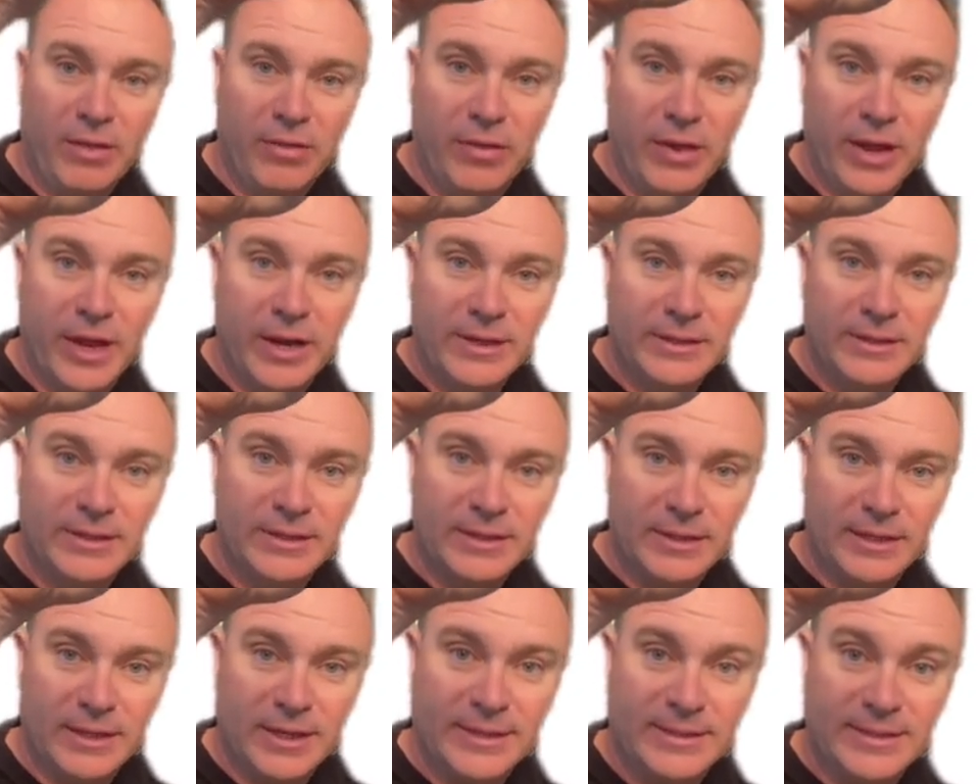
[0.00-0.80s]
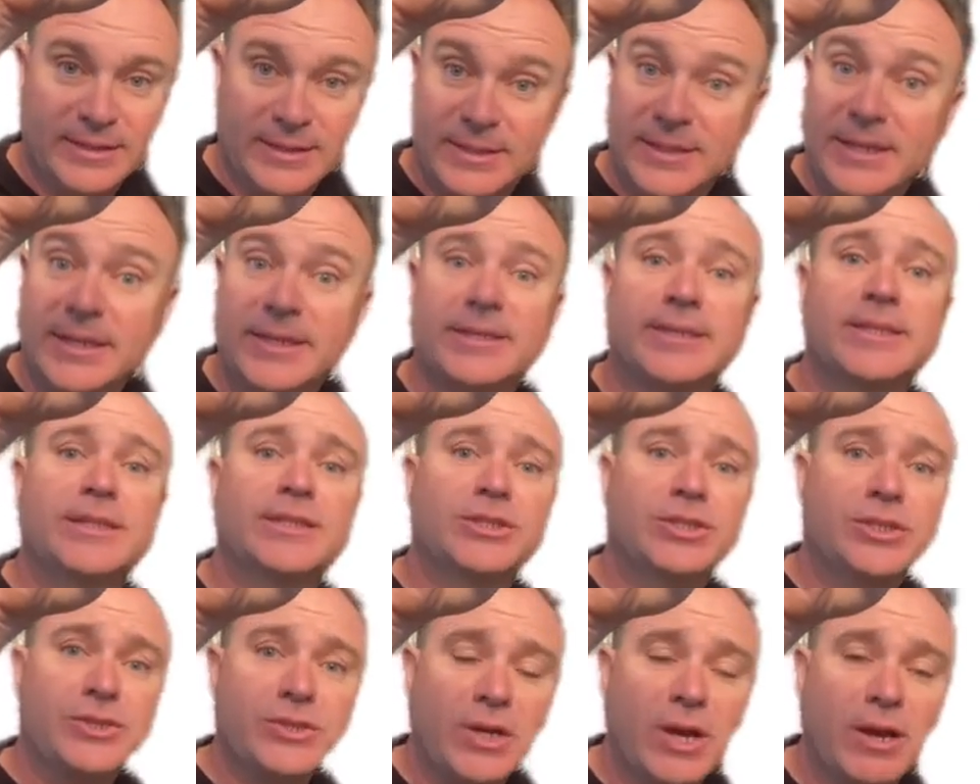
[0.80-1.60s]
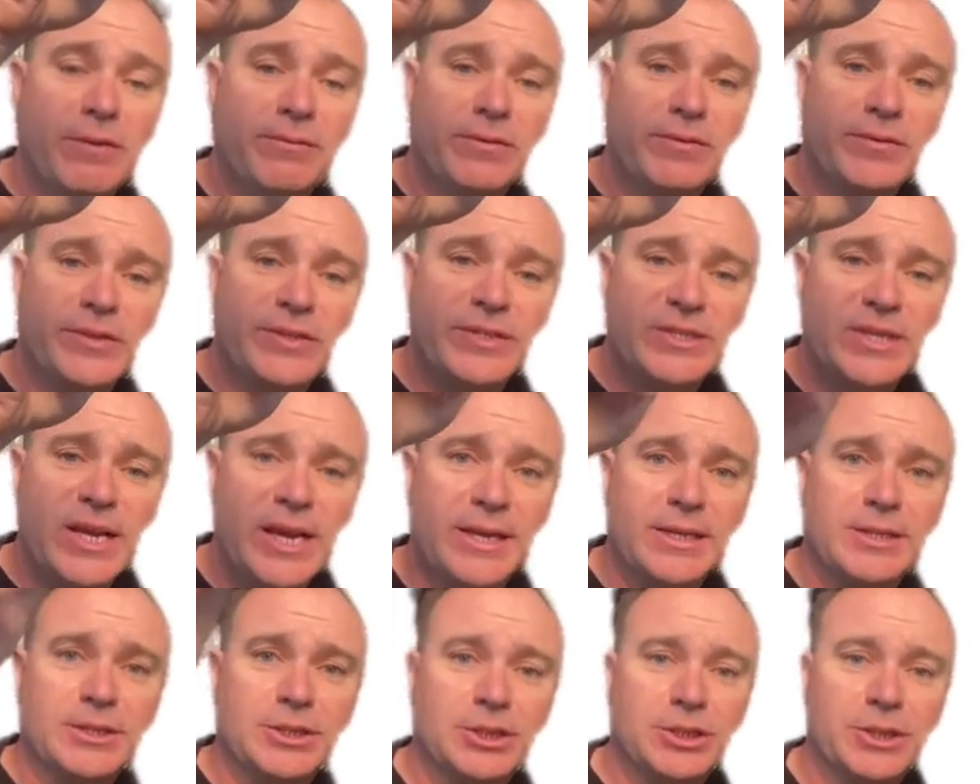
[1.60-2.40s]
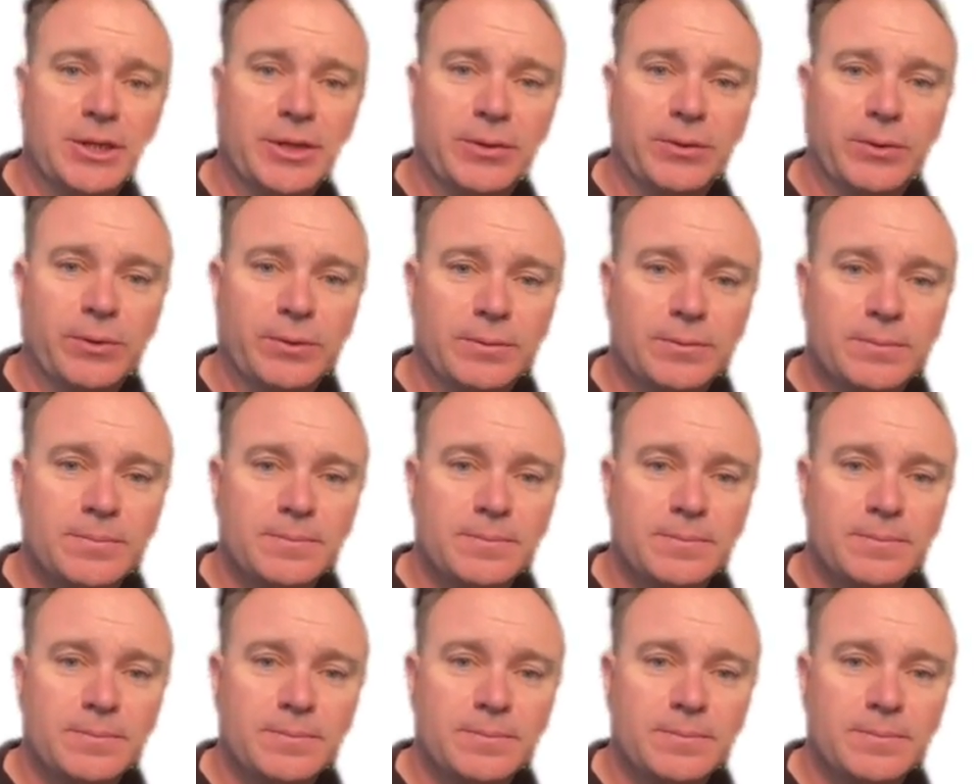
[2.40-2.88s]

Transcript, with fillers: then cut six inches off of the second shingle.